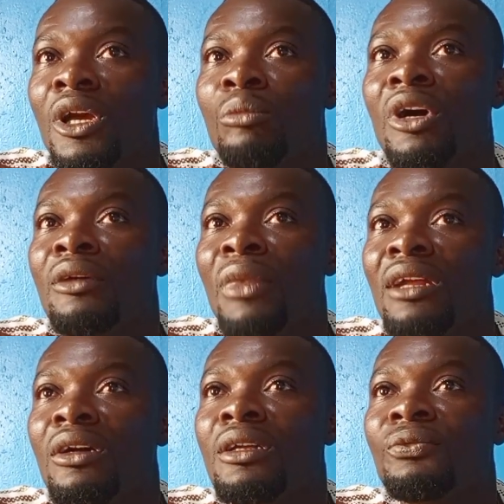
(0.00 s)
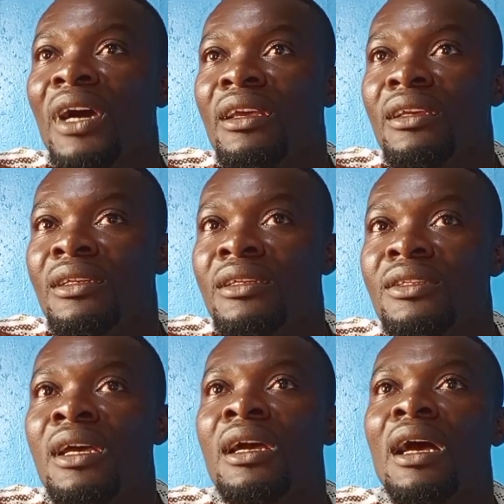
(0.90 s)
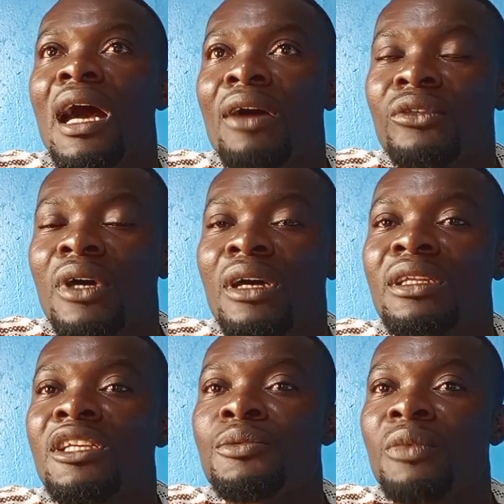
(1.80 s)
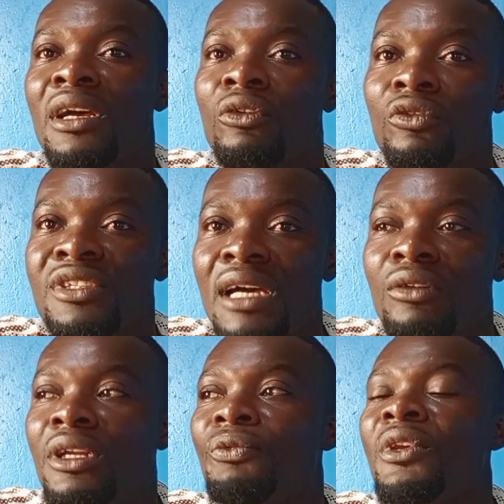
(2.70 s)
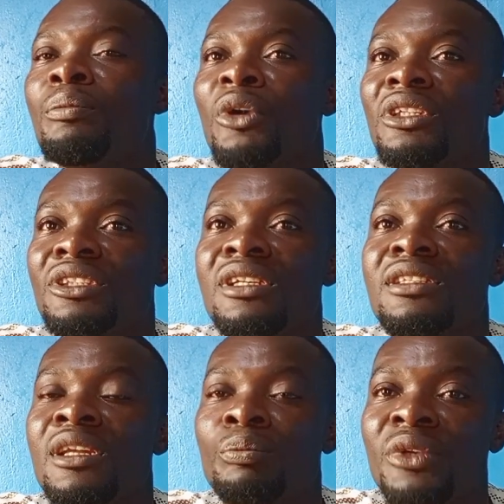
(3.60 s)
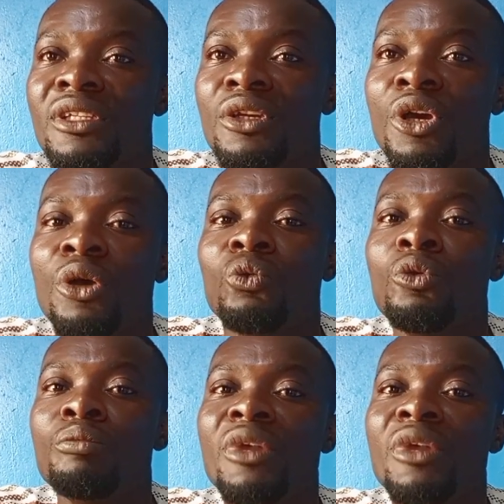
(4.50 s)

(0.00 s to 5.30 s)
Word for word: But the matter of fact is, after this cycling thing purchase in the place, who